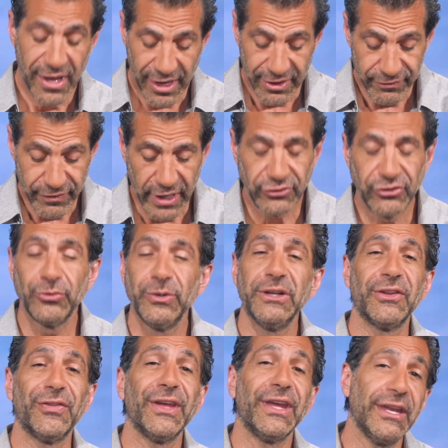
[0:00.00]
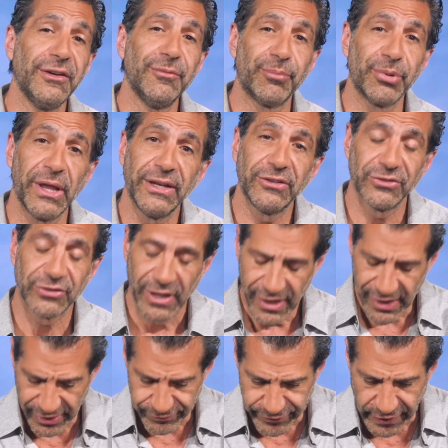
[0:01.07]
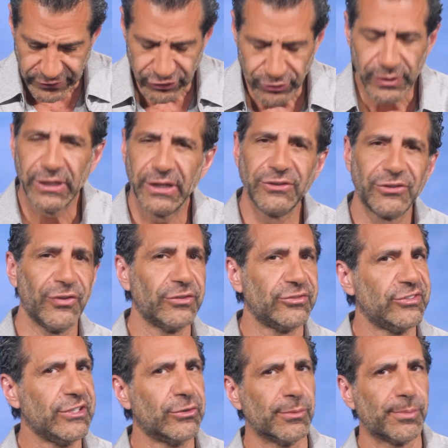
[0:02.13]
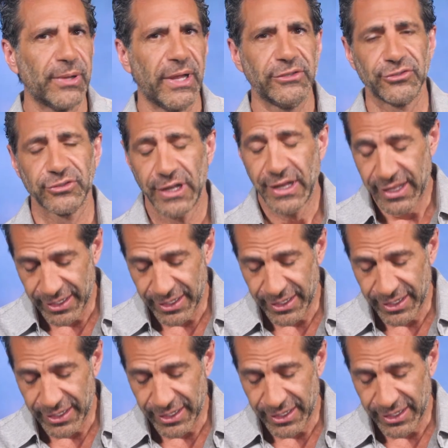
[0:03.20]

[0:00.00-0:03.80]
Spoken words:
I invite you into the hidden places. I invite you into the secret places.